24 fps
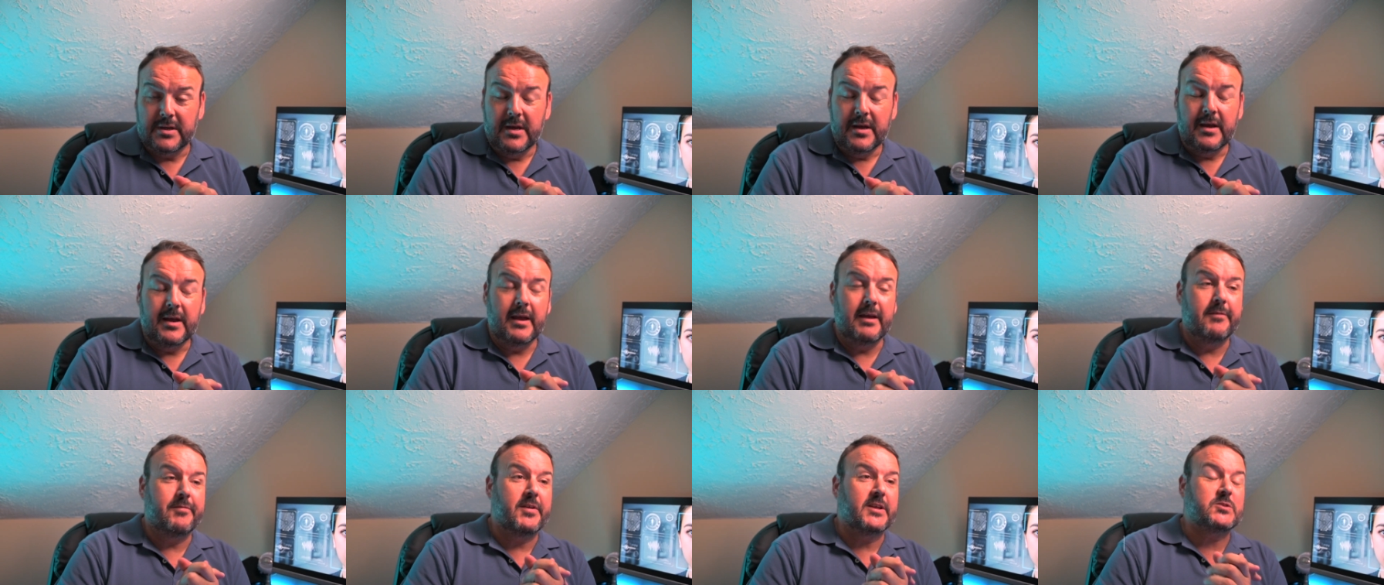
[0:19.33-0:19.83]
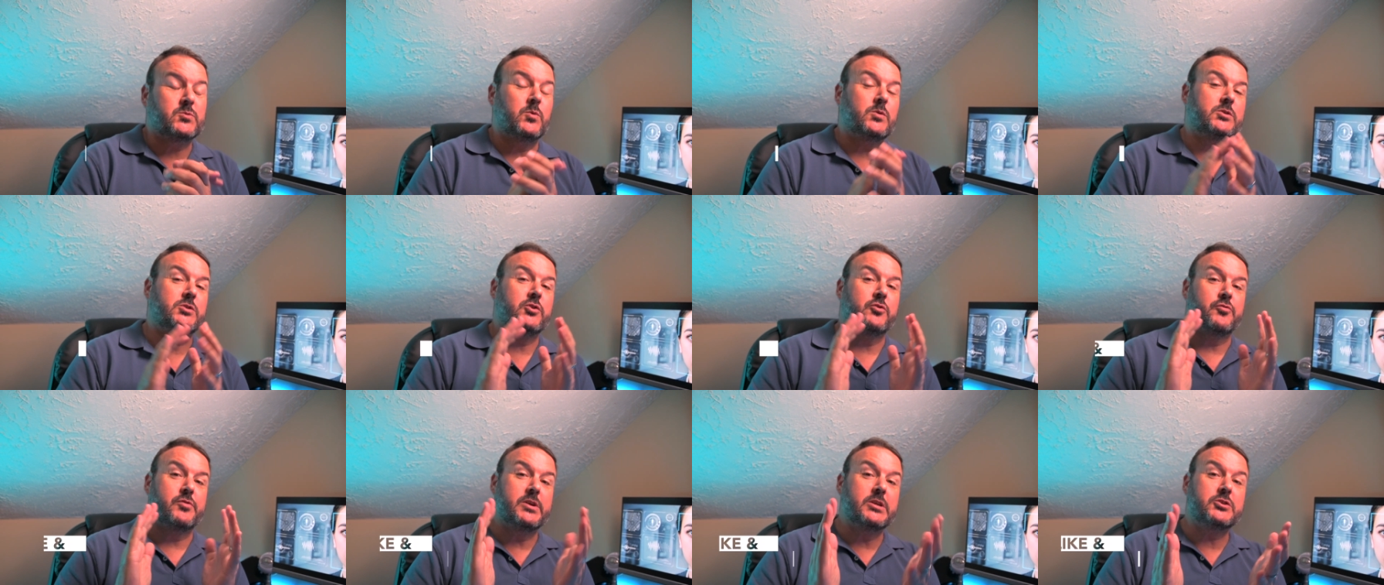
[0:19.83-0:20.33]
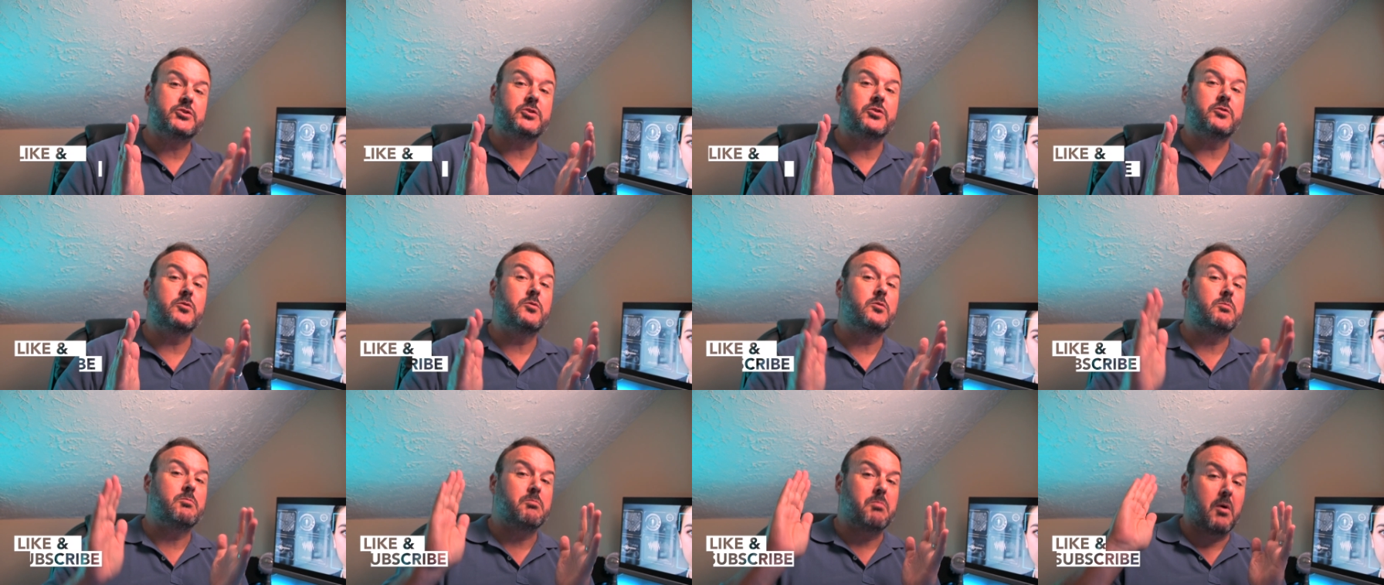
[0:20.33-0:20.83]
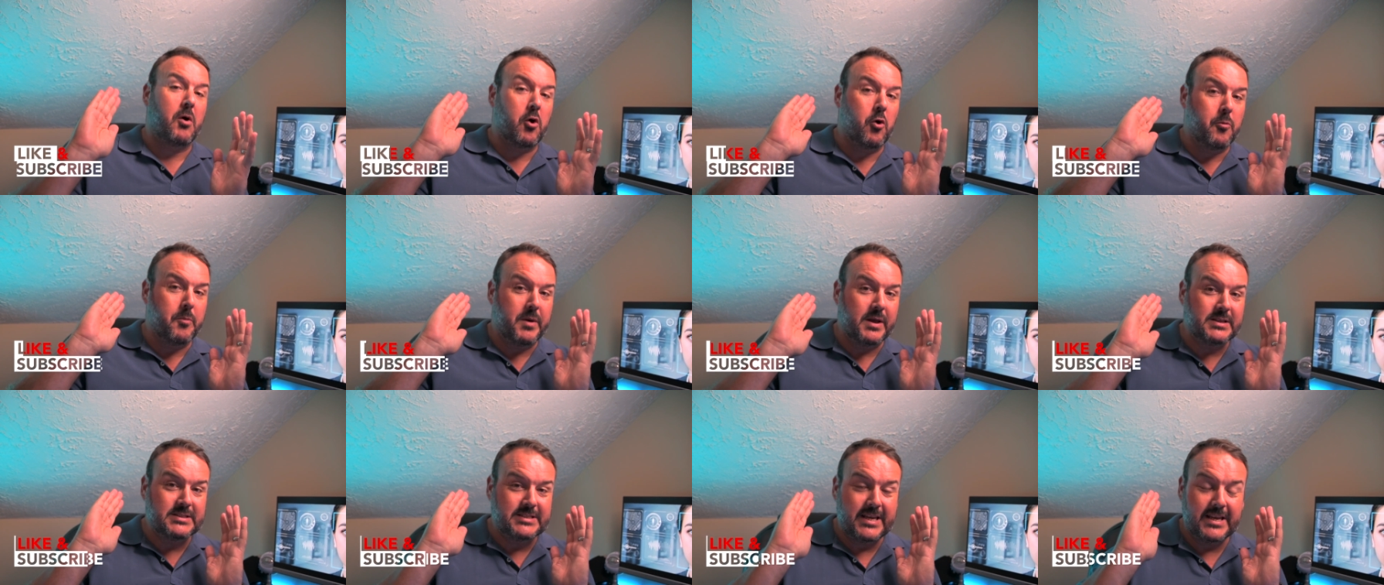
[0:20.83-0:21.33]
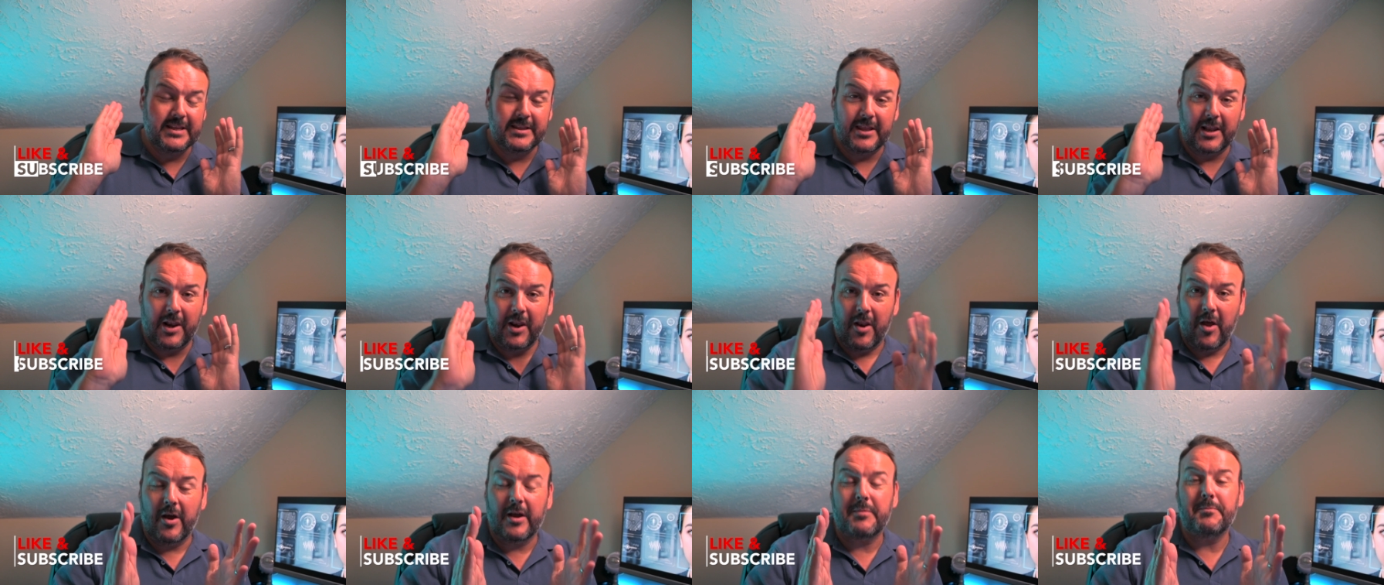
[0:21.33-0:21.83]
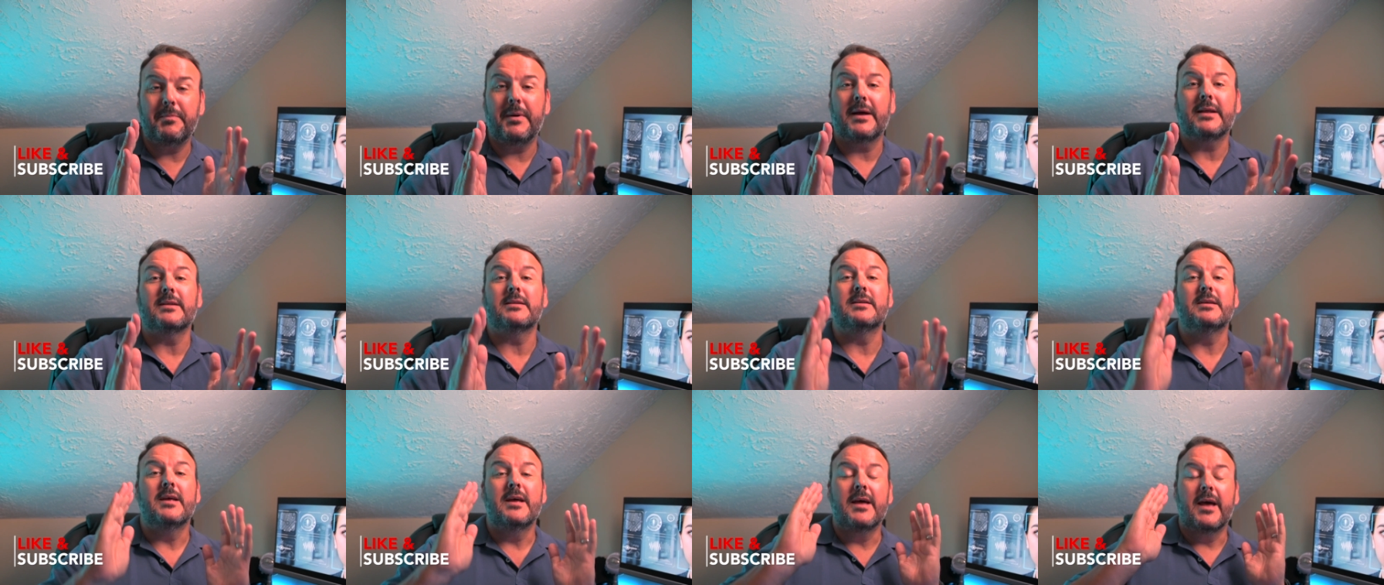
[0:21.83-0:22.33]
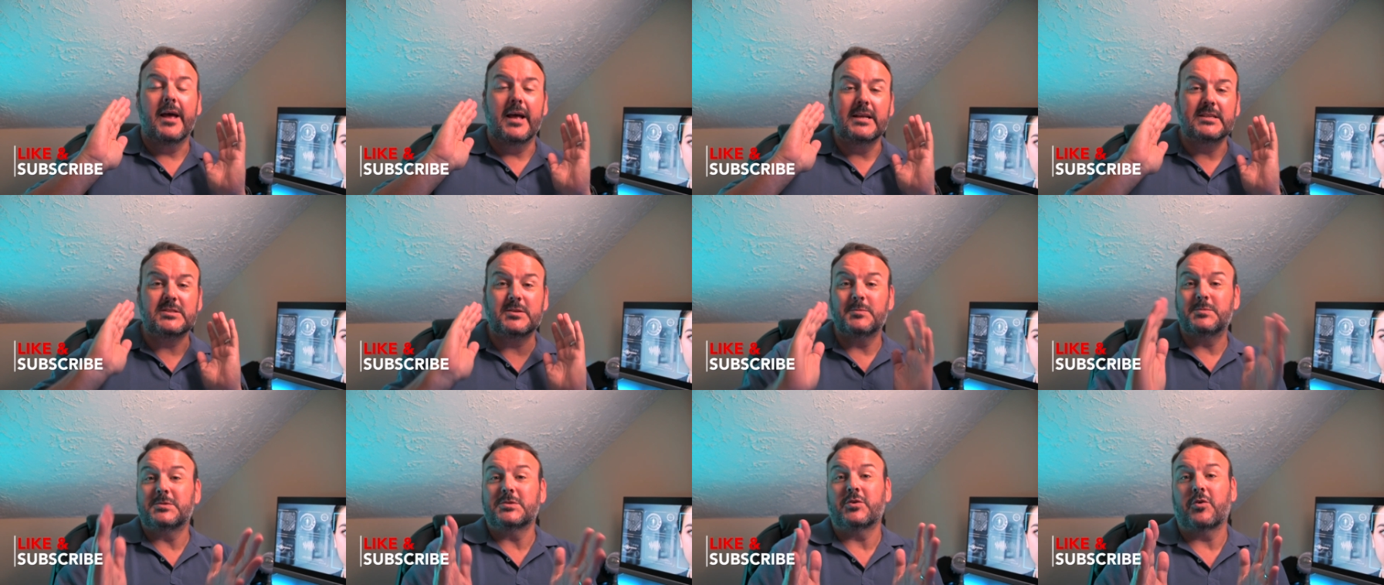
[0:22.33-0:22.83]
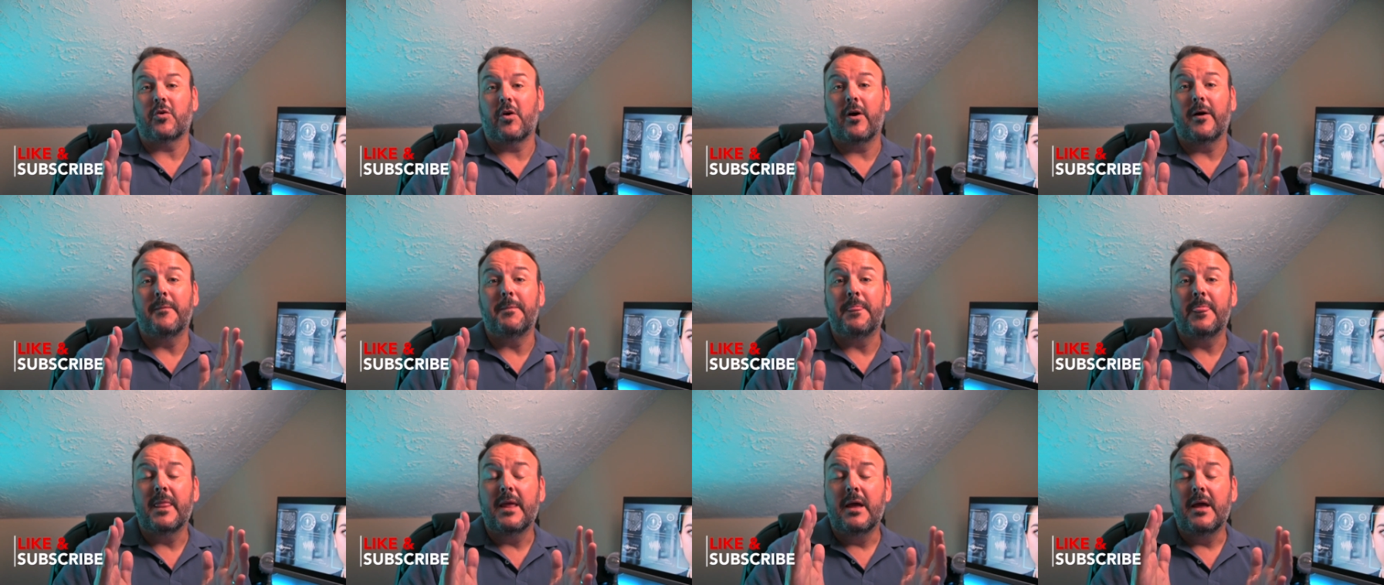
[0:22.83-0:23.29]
If that's what you're into, by all means hit the like button and subscribe.